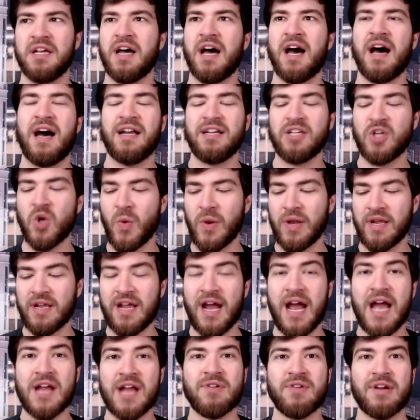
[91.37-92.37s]
ongoing
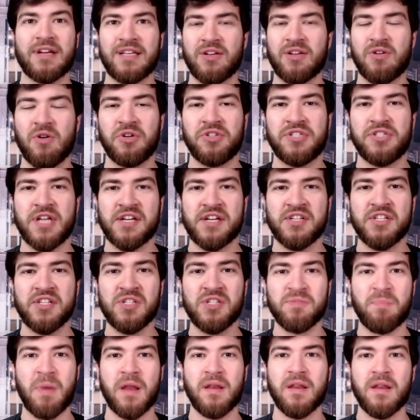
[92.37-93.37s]
contract
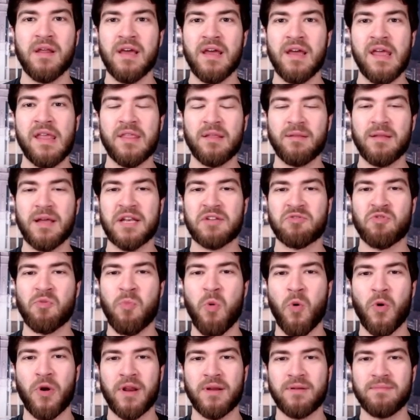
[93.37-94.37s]
negotiations, but the latest
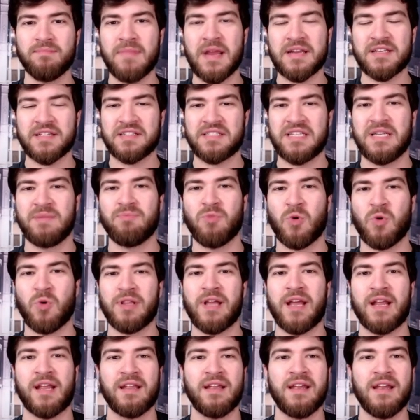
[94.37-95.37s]
reporting makes it seem more
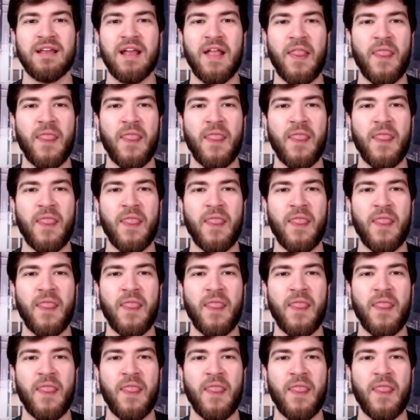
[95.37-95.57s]
like